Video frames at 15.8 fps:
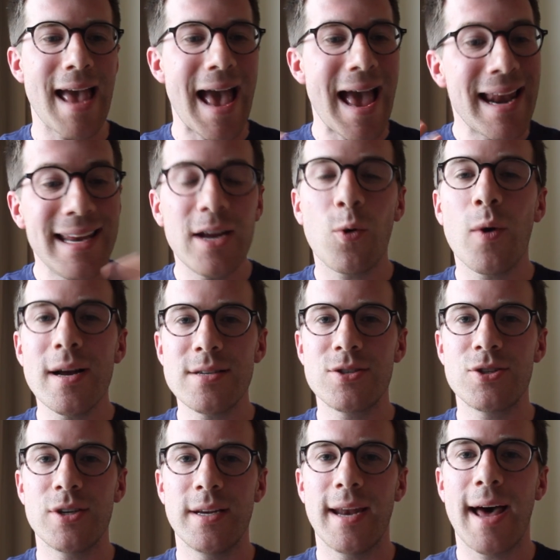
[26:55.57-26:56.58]
Any
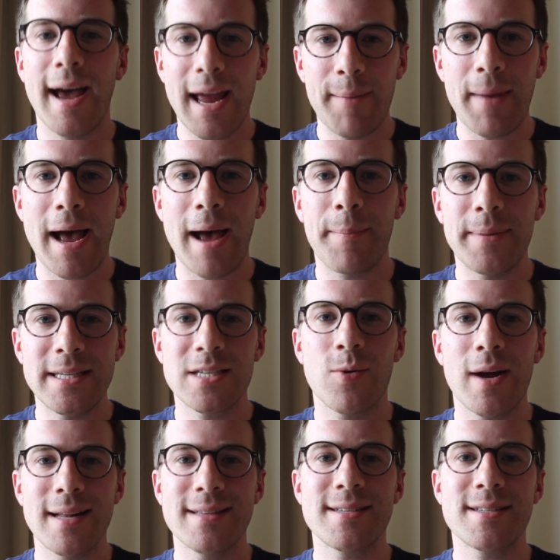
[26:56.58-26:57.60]
question I am happy
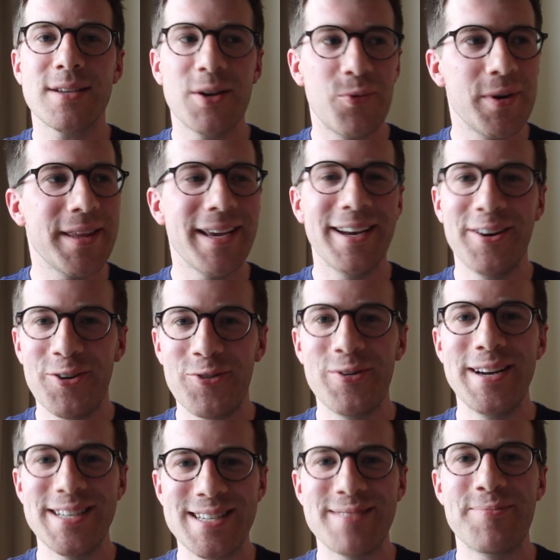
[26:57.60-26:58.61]
to answer within
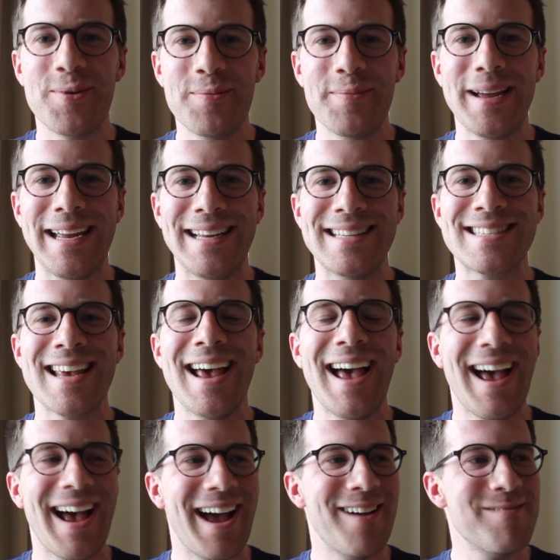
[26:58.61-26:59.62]
reasonable means.
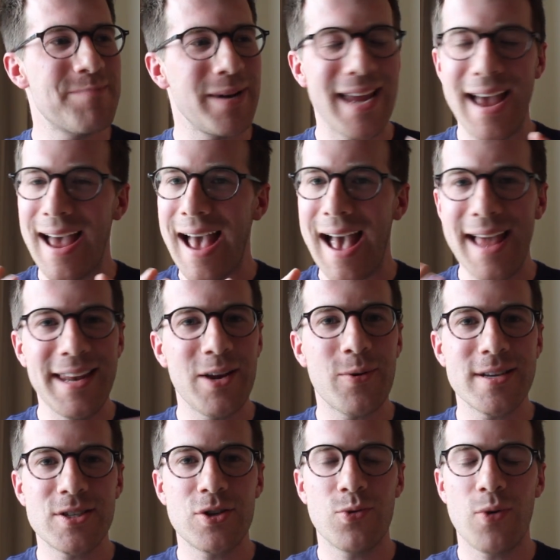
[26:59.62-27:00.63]
But yeah, any
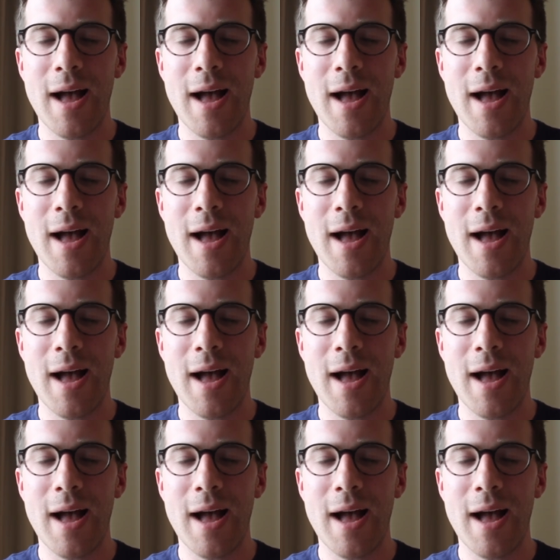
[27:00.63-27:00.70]
question